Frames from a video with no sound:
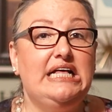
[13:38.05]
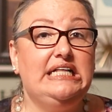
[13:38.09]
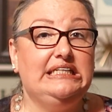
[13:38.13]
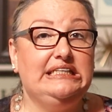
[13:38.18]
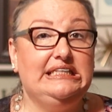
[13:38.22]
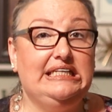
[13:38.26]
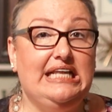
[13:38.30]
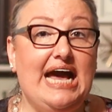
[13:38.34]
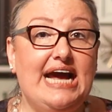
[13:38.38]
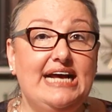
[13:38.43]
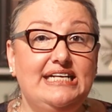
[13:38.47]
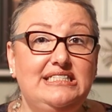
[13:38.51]

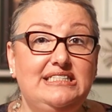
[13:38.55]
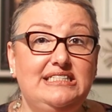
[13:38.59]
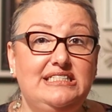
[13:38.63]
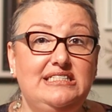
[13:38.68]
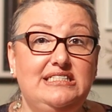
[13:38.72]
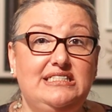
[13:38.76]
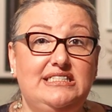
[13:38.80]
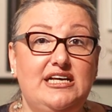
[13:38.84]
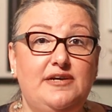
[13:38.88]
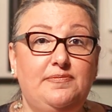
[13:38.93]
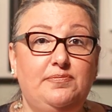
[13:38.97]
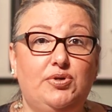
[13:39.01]
Last
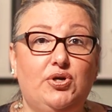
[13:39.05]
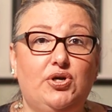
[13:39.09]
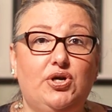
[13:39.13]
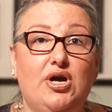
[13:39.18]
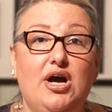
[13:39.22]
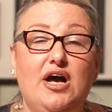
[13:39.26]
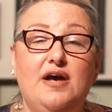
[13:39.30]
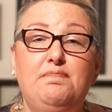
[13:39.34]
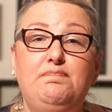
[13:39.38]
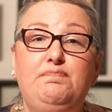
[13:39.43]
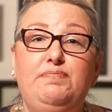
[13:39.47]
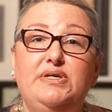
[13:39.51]
December,
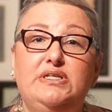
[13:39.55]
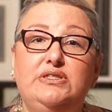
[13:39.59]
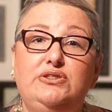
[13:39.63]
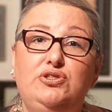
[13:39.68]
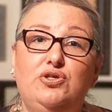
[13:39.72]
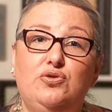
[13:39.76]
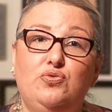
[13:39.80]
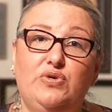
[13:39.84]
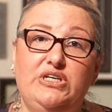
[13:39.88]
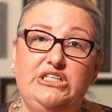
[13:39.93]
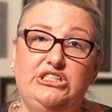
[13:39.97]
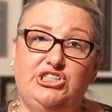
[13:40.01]
a
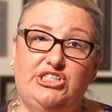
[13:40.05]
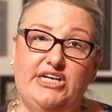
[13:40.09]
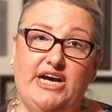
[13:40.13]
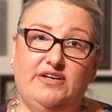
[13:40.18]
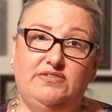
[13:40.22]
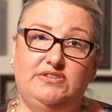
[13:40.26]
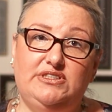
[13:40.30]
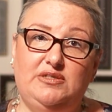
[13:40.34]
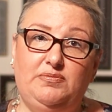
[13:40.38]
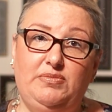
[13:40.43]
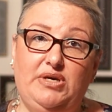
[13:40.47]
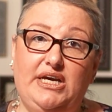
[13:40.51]
builder reached
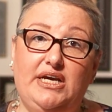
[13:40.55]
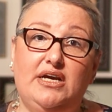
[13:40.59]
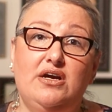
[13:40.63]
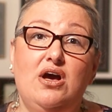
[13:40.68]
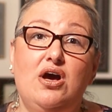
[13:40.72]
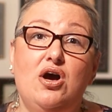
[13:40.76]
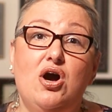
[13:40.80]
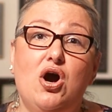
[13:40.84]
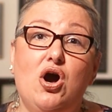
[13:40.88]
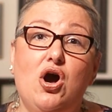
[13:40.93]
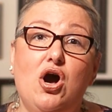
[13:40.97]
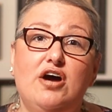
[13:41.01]
out to me,
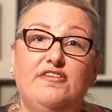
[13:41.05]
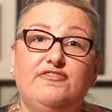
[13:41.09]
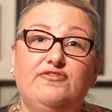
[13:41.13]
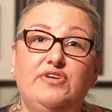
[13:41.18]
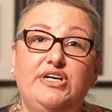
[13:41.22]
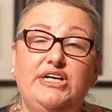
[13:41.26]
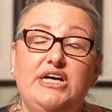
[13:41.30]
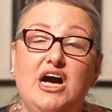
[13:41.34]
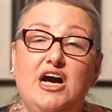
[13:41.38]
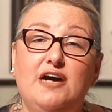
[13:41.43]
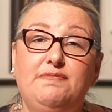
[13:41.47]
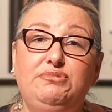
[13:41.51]

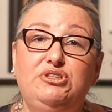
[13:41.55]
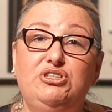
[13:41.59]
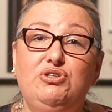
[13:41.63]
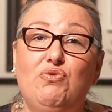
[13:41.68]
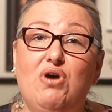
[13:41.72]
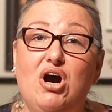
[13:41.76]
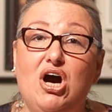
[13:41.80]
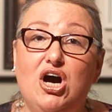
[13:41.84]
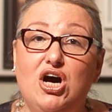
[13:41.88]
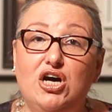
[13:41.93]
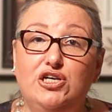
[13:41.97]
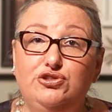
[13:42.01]
offering up to
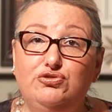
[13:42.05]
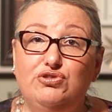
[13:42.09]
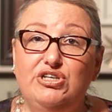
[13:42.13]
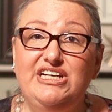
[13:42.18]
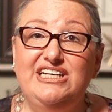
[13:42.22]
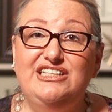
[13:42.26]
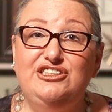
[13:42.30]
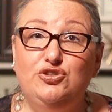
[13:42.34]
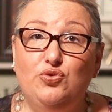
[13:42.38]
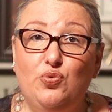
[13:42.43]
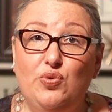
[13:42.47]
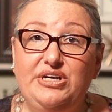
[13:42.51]

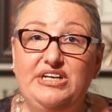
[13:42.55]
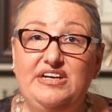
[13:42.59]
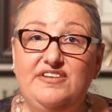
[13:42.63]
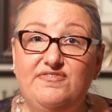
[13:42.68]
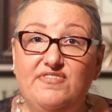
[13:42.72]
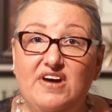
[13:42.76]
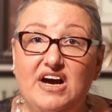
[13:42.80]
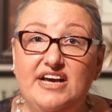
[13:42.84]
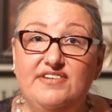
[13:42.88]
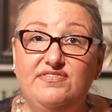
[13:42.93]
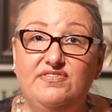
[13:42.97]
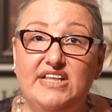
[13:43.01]

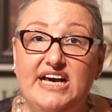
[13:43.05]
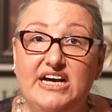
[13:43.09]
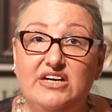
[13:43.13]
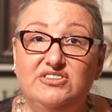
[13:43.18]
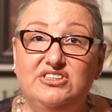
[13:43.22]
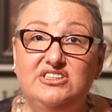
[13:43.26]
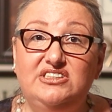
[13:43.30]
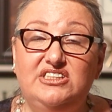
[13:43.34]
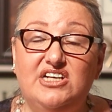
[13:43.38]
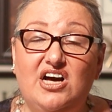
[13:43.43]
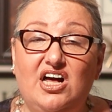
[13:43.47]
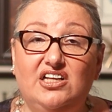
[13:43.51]

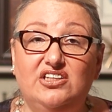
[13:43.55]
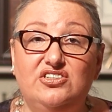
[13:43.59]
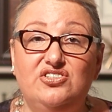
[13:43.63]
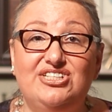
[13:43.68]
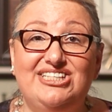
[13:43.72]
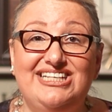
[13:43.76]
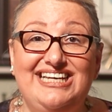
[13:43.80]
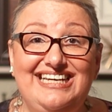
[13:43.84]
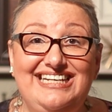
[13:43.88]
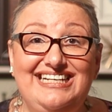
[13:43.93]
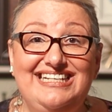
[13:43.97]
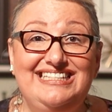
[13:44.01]

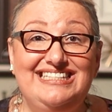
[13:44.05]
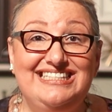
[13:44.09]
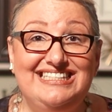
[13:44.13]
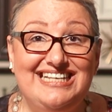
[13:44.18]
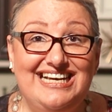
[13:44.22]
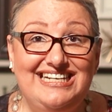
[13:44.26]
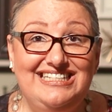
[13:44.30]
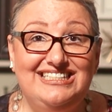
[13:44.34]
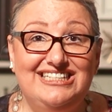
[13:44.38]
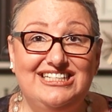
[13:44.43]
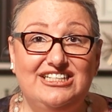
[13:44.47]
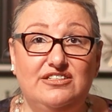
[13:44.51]
$125,000 in
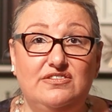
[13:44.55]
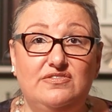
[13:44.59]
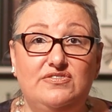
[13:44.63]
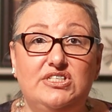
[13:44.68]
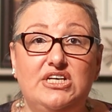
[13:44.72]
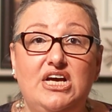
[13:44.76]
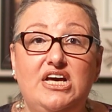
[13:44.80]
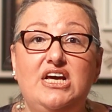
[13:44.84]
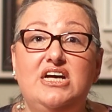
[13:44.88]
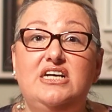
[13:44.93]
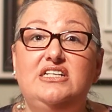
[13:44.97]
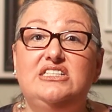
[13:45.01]
incentives
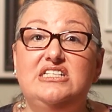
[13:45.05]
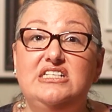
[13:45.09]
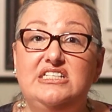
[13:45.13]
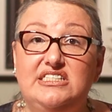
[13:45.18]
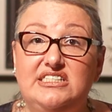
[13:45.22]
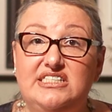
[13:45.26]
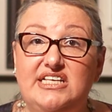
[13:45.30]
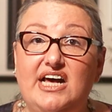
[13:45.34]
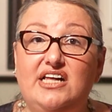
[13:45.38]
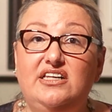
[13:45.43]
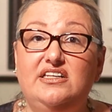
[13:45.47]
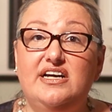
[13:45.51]
to
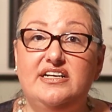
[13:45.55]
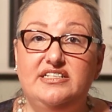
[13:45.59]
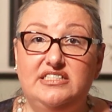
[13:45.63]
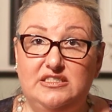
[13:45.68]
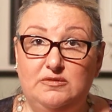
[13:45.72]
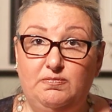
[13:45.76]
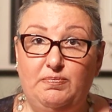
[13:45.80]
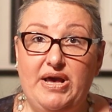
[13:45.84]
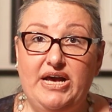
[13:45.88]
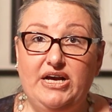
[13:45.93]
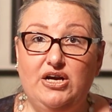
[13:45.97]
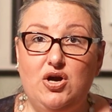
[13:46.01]
sell a
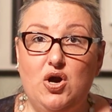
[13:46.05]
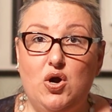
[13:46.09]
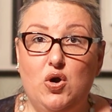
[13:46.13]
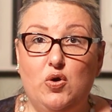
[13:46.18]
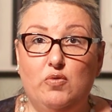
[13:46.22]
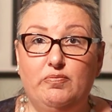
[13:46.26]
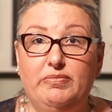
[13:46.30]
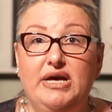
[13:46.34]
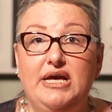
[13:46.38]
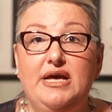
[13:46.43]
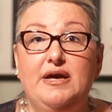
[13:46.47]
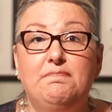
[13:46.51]
spec
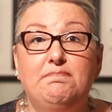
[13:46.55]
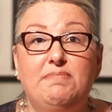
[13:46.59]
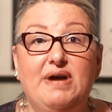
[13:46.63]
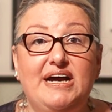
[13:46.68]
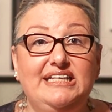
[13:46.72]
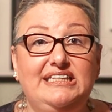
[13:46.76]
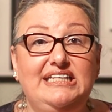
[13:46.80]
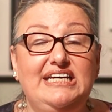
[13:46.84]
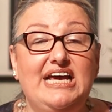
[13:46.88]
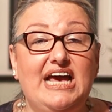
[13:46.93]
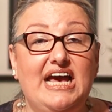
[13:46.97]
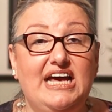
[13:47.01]
home
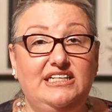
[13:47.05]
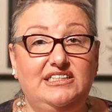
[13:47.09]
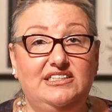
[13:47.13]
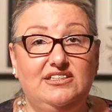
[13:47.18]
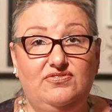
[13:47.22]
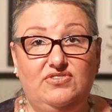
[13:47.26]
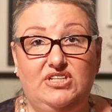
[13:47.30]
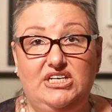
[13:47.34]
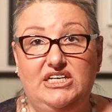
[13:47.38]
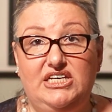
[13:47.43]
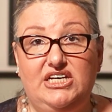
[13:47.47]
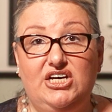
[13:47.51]
by the end
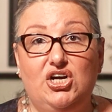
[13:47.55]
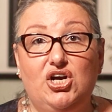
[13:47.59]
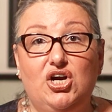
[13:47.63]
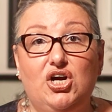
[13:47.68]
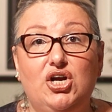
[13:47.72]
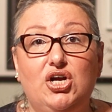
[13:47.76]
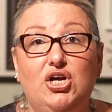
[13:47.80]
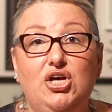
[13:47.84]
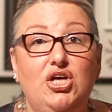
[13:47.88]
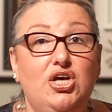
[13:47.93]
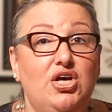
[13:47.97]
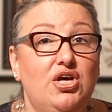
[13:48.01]
of the
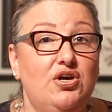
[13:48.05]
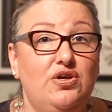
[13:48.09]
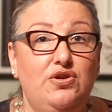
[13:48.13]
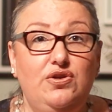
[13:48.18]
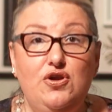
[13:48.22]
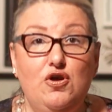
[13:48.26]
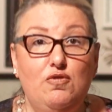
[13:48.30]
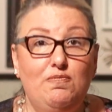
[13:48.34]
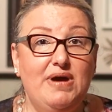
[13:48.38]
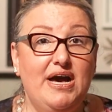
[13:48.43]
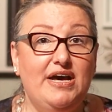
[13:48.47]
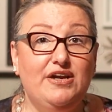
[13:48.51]
year.
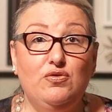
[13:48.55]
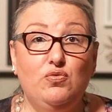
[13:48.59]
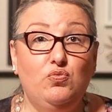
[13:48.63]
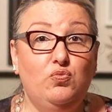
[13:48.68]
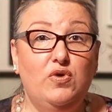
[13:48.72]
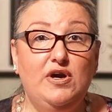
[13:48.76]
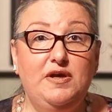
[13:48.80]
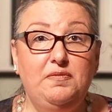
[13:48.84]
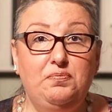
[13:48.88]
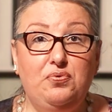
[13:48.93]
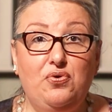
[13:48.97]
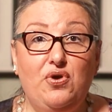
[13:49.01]
No matter
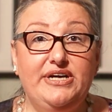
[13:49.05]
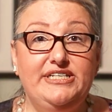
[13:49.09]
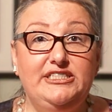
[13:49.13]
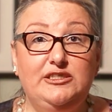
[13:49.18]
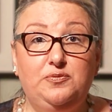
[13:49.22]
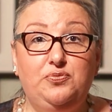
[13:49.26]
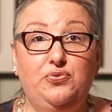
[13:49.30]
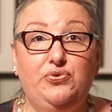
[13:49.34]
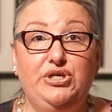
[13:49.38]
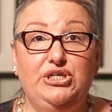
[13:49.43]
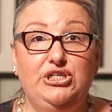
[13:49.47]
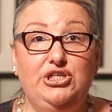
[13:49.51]
what price
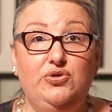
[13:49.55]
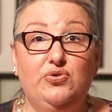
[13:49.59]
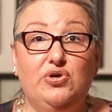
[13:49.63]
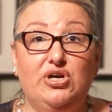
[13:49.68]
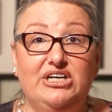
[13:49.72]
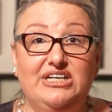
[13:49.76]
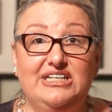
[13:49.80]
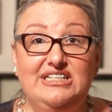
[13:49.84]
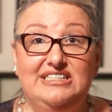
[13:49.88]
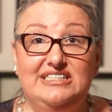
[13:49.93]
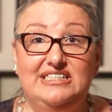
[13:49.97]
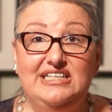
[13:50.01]
point you are
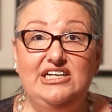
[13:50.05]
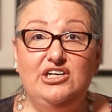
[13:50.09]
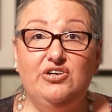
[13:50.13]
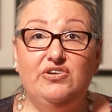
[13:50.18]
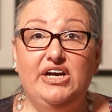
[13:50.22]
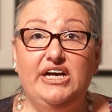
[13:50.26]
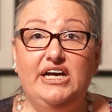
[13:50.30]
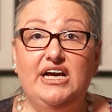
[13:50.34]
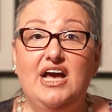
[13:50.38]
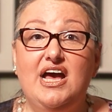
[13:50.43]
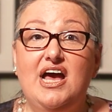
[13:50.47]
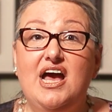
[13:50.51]

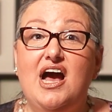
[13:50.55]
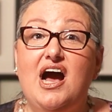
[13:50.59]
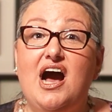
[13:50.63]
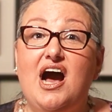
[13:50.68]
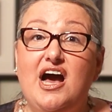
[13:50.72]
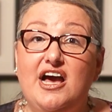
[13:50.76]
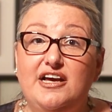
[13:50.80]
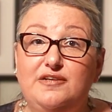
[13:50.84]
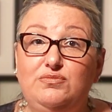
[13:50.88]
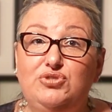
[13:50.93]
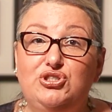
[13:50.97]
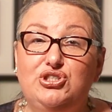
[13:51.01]
considering,
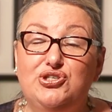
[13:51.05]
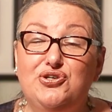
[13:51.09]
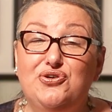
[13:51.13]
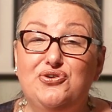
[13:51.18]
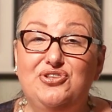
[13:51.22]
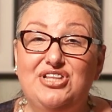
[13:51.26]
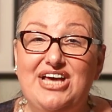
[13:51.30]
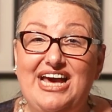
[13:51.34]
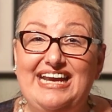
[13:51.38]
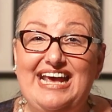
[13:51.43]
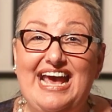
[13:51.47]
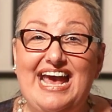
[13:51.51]
I'm sure
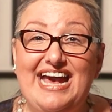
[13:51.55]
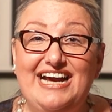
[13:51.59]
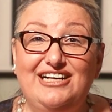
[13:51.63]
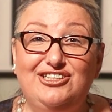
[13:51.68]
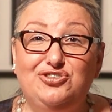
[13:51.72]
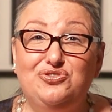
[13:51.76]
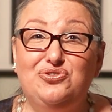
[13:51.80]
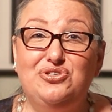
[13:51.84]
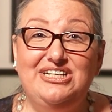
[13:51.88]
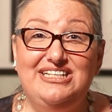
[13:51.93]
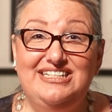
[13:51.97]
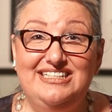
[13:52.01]
that
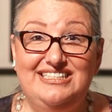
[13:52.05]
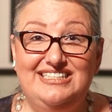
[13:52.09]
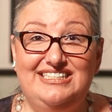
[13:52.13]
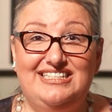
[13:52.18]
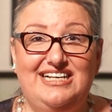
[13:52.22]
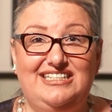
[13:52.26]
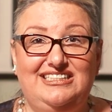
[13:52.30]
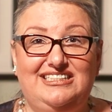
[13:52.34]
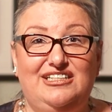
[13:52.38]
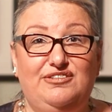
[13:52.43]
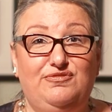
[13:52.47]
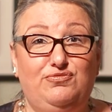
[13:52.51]
extra
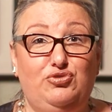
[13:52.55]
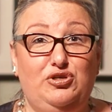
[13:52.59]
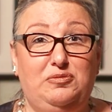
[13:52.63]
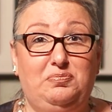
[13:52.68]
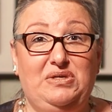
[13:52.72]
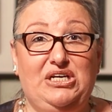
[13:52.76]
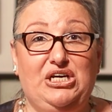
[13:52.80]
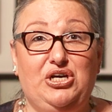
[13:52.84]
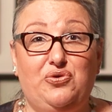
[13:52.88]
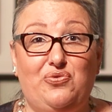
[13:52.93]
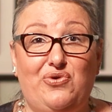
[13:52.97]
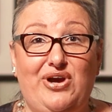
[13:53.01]
incentive would
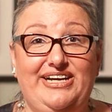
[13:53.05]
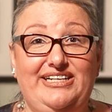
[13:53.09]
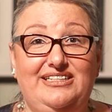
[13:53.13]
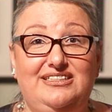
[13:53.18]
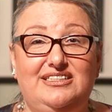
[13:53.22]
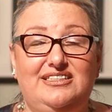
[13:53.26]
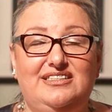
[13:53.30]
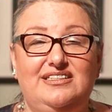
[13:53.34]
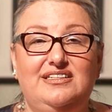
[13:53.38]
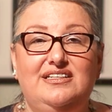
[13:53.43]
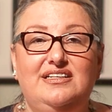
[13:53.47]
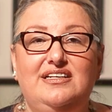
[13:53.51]
be
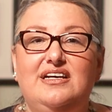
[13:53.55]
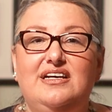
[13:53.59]
great.